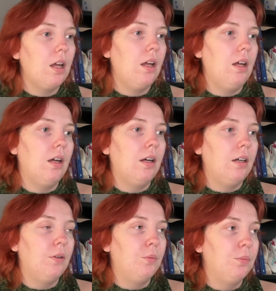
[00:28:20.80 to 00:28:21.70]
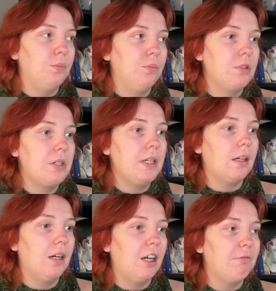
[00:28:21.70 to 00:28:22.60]
So yeah,
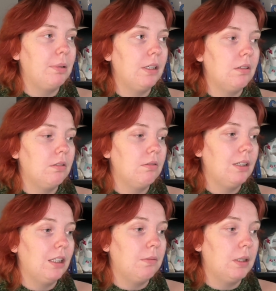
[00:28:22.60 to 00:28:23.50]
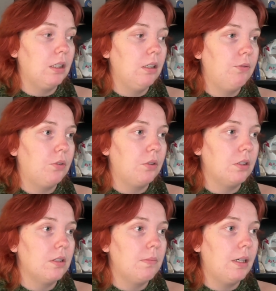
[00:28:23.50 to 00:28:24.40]
I've been in bed for
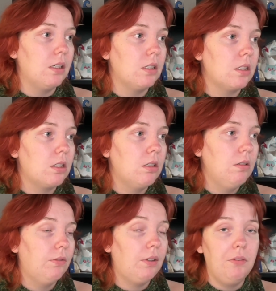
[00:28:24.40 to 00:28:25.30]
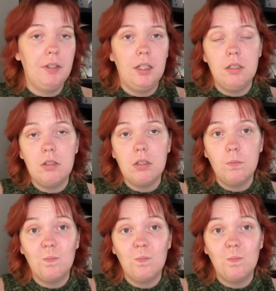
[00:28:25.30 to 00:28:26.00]
the past 4 days.